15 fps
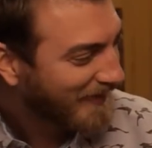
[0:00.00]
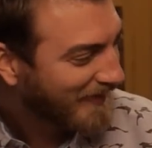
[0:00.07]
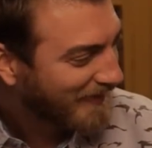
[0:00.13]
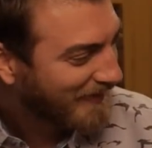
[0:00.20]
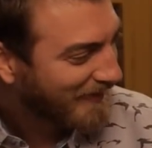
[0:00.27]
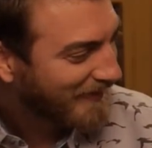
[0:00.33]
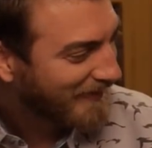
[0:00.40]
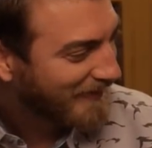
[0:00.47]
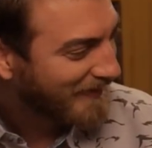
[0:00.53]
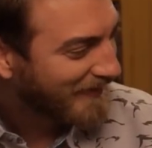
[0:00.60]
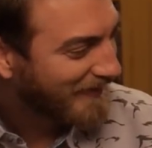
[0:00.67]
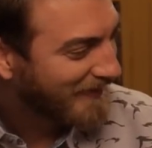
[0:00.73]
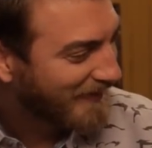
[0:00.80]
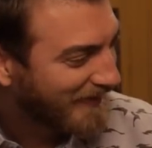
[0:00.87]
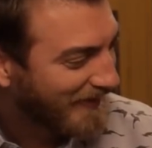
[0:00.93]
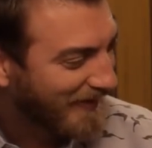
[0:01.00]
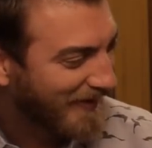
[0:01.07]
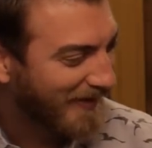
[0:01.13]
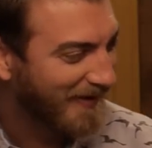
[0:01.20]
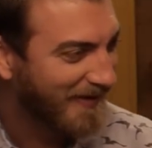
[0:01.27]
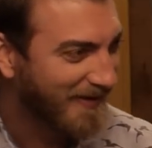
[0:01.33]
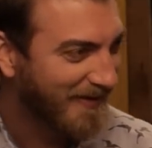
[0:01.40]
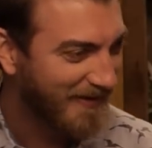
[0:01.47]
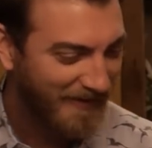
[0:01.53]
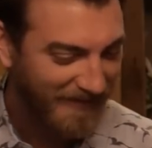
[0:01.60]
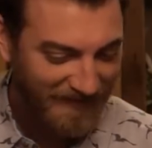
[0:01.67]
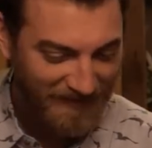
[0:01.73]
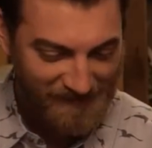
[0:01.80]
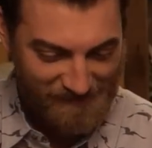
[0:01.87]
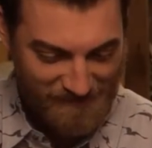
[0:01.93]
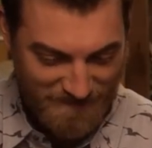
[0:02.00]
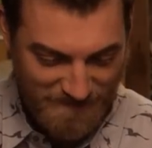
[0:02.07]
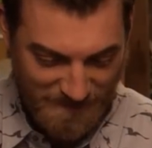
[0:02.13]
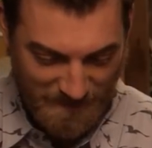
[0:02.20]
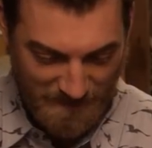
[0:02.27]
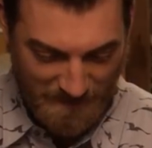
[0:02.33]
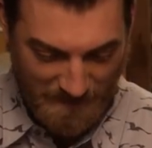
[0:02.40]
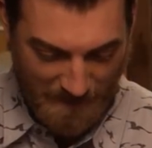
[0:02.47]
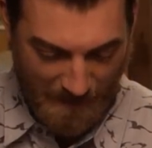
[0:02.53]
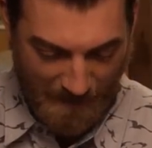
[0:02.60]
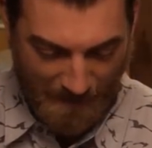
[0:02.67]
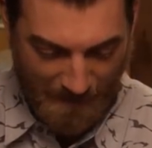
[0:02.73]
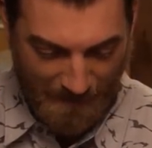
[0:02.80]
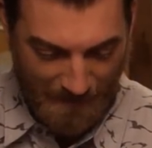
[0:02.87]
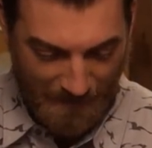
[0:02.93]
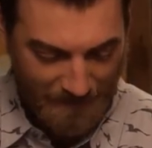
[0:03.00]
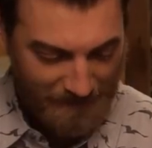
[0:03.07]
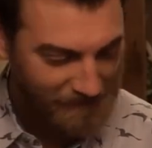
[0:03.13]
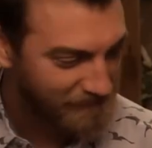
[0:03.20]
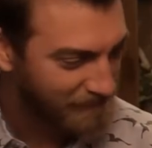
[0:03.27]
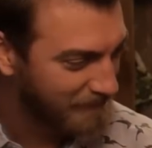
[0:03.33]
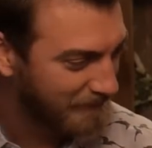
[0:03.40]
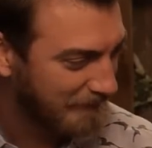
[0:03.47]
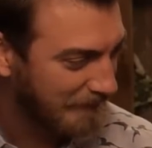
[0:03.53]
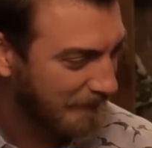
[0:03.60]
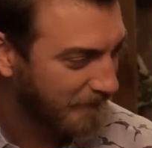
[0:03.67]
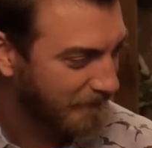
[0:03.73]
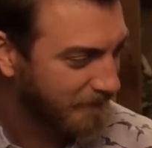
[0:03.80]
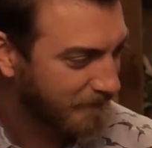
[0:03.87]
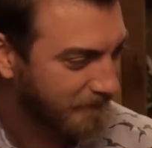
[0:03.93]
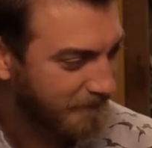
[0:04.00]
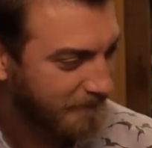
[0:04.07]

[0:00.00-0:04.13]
No words are spoken by the person on screen.